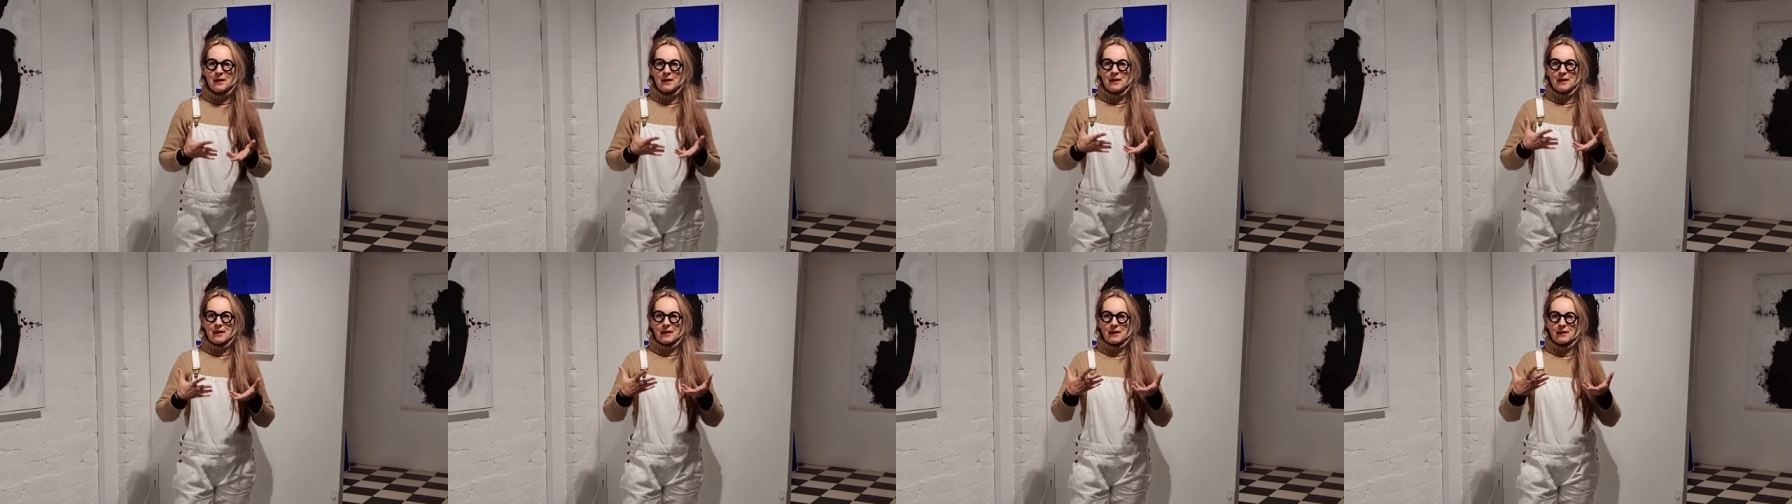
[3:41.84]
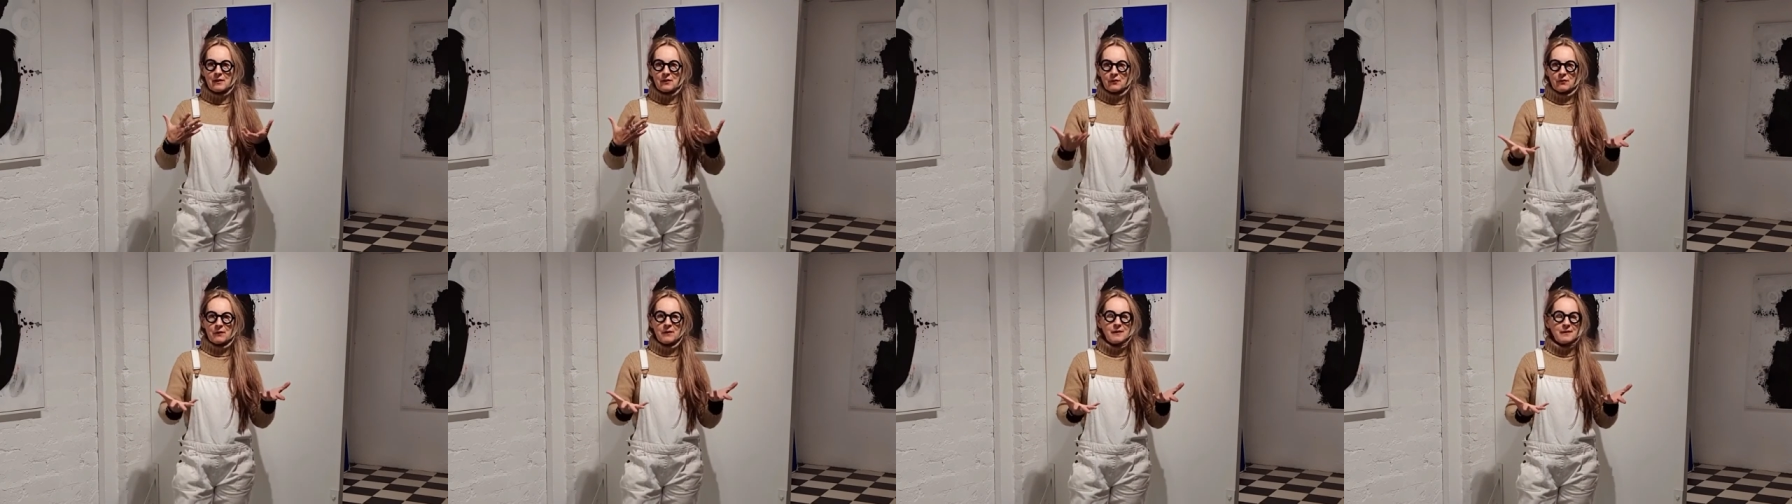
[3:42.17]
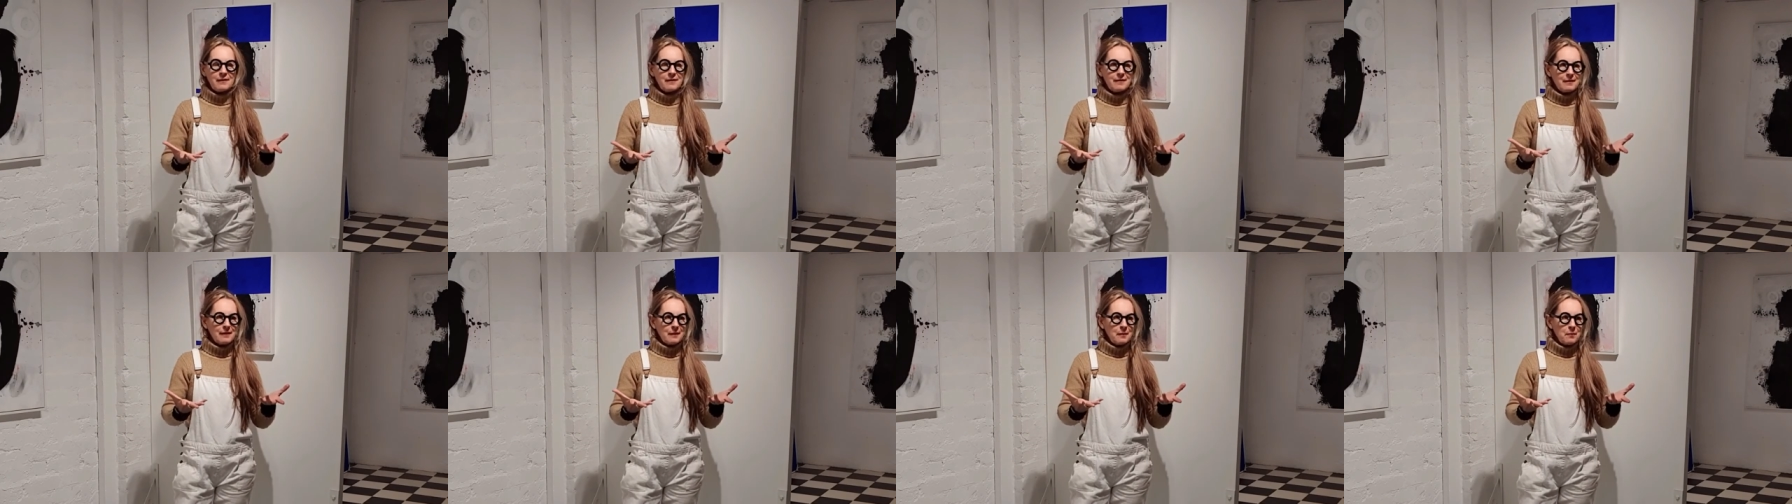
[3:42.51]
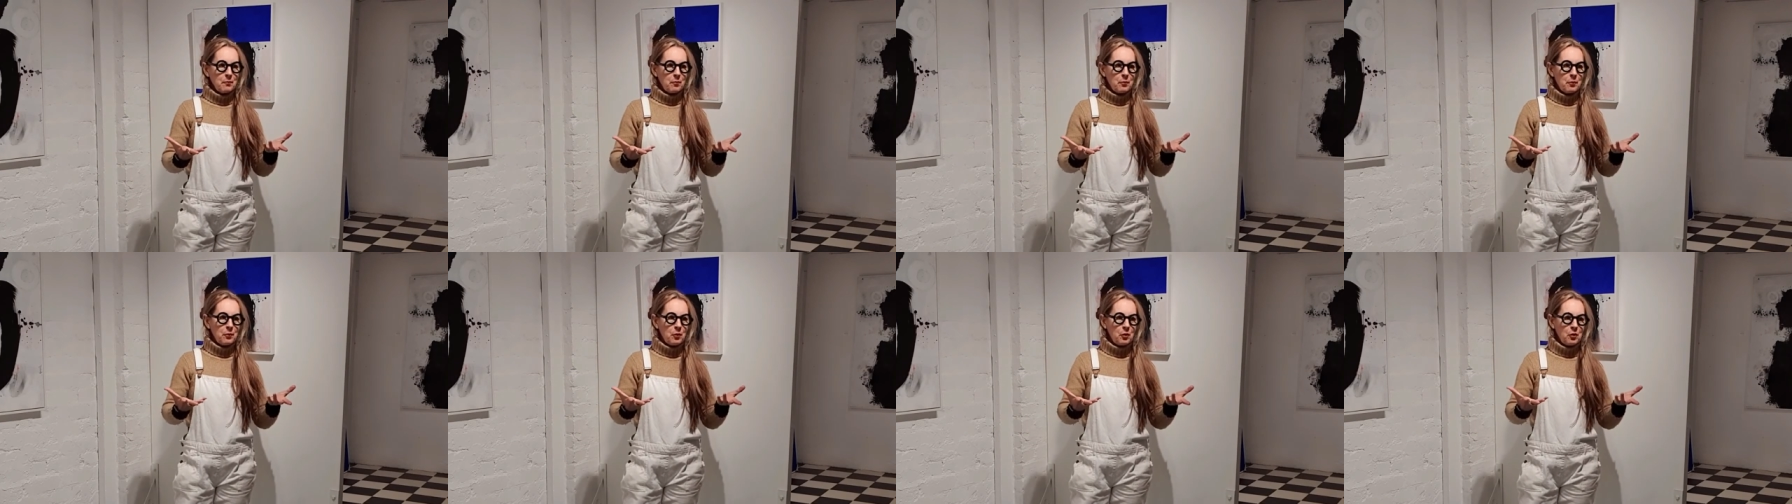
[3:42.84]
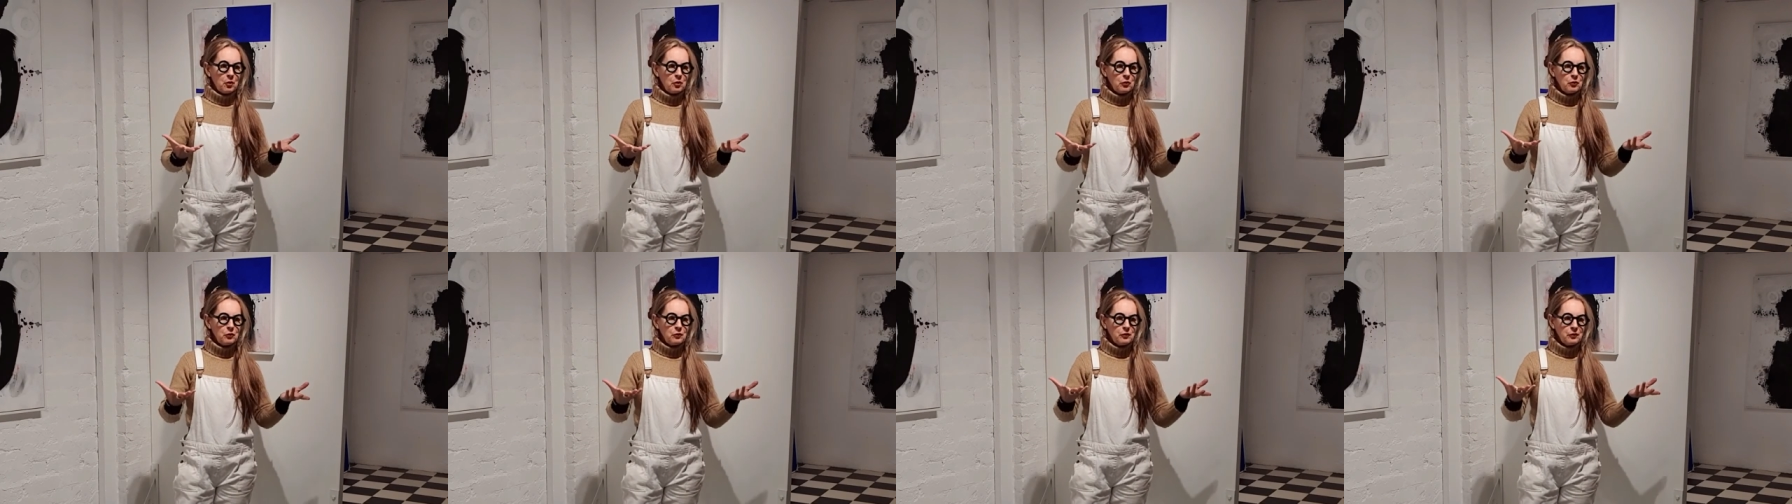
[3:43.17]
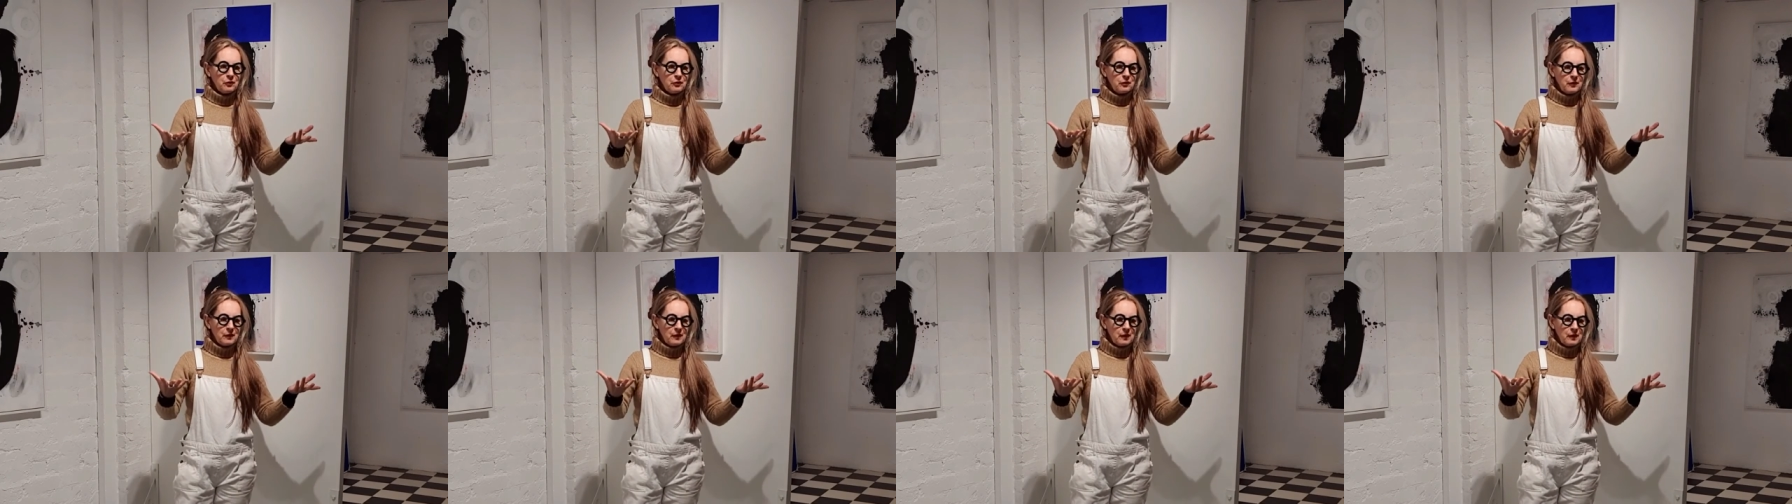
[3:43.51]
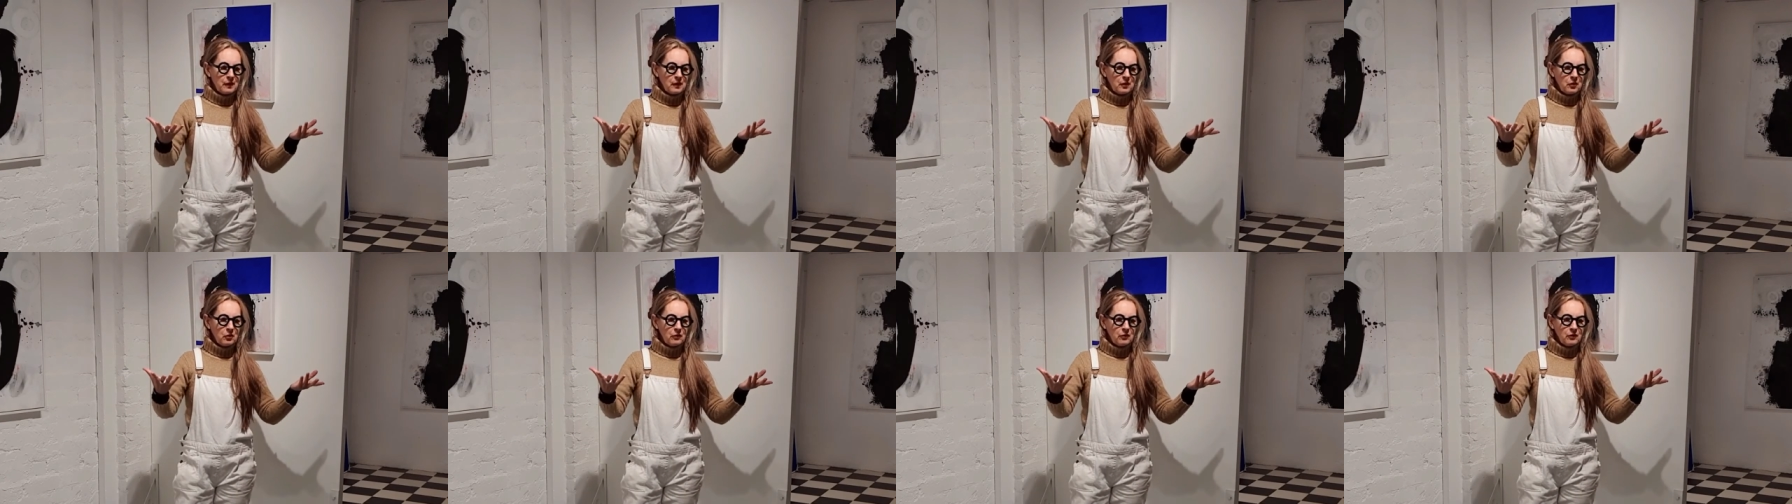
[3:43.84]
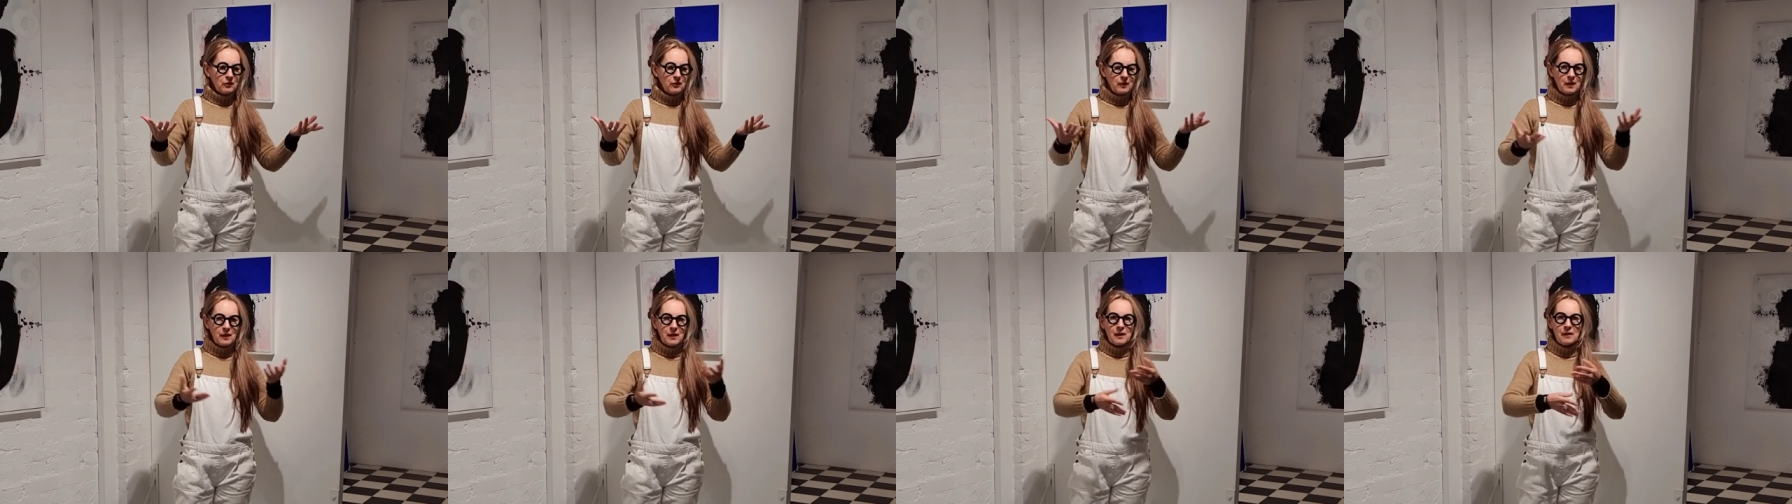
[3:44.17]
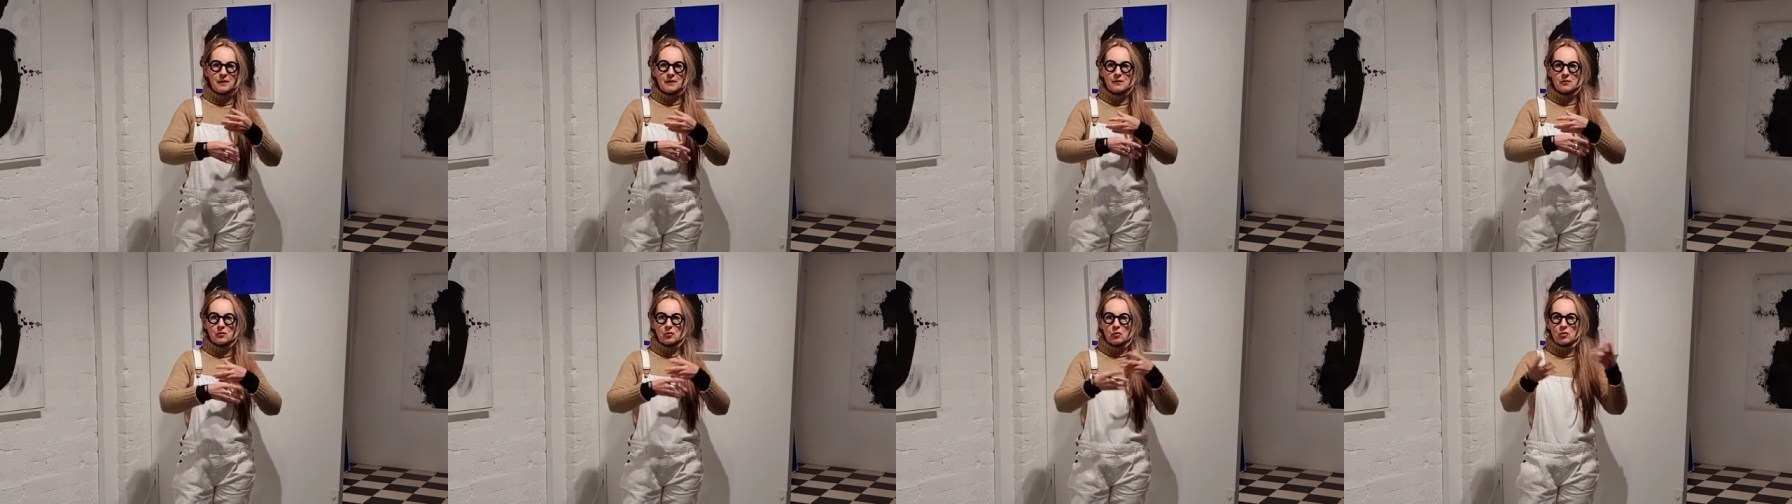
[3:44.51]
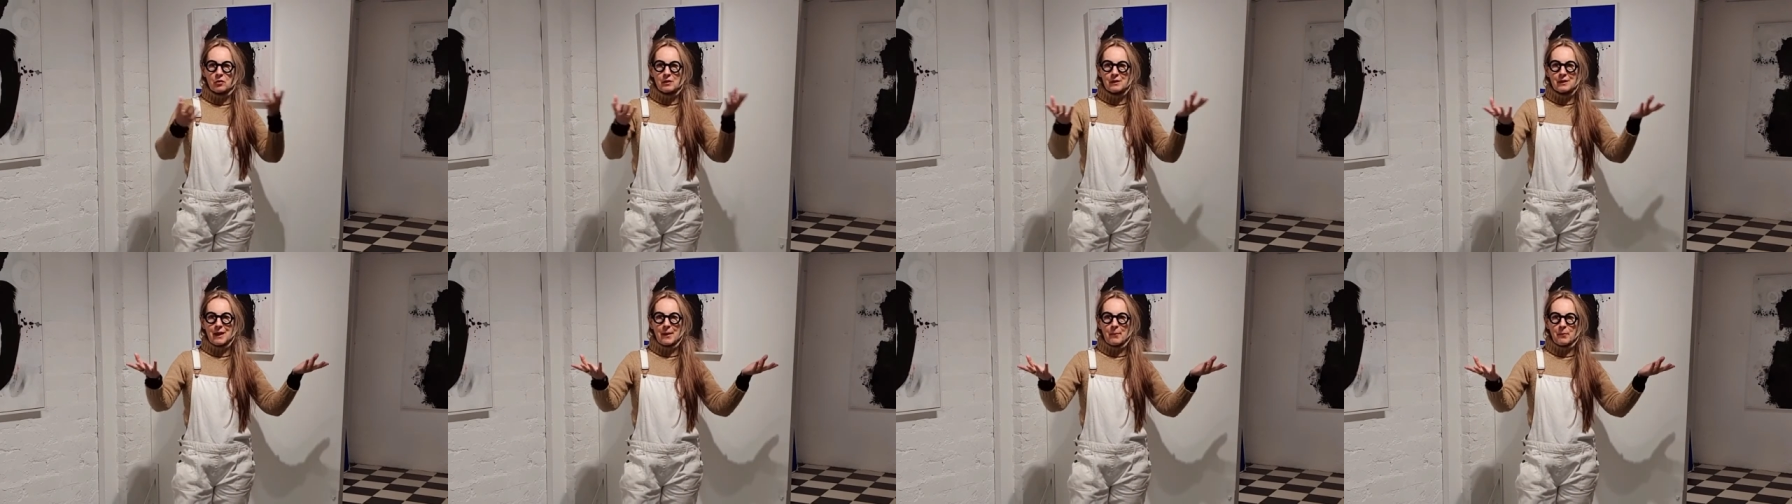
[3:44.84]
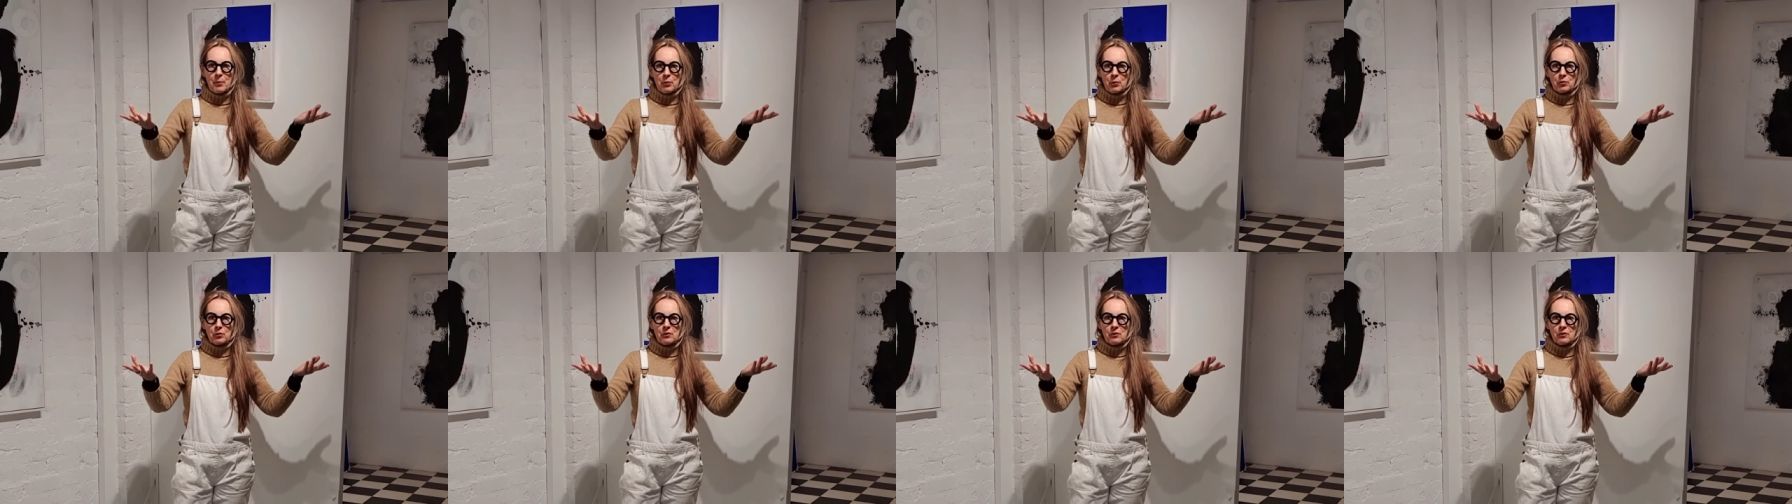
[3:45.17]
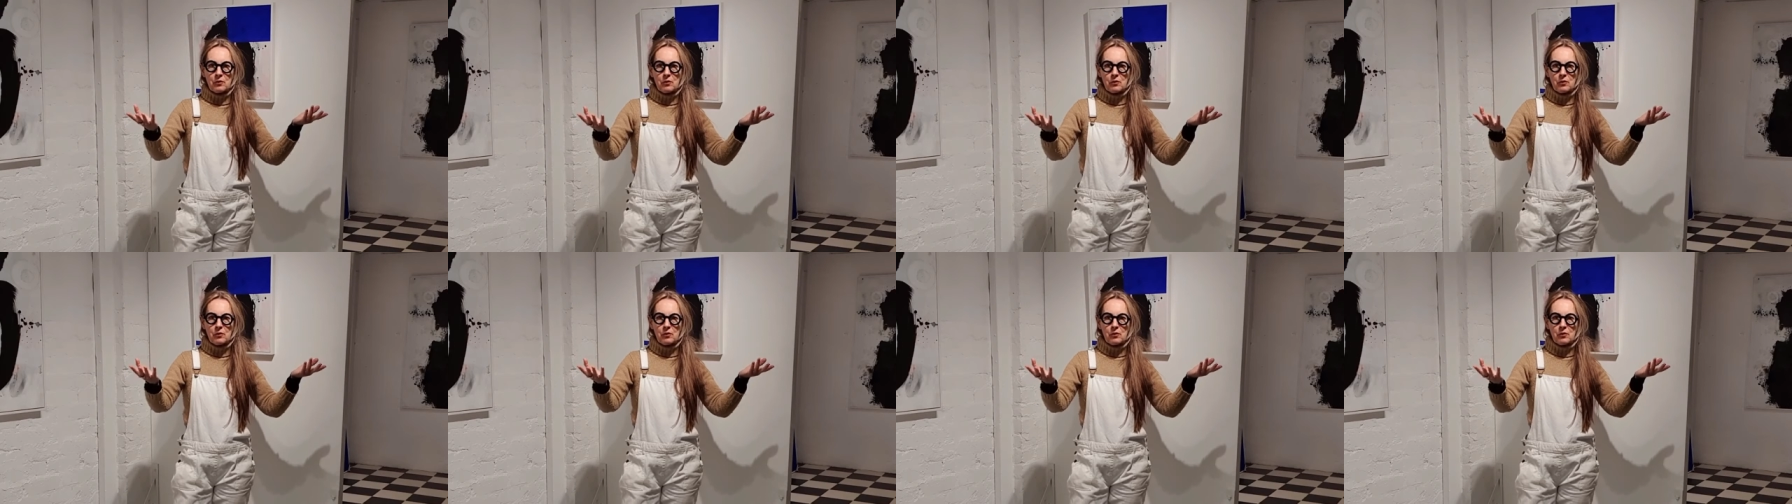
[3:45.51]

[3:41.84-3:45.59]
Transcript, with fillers: it's very simple. You see, you see that it's all kaput.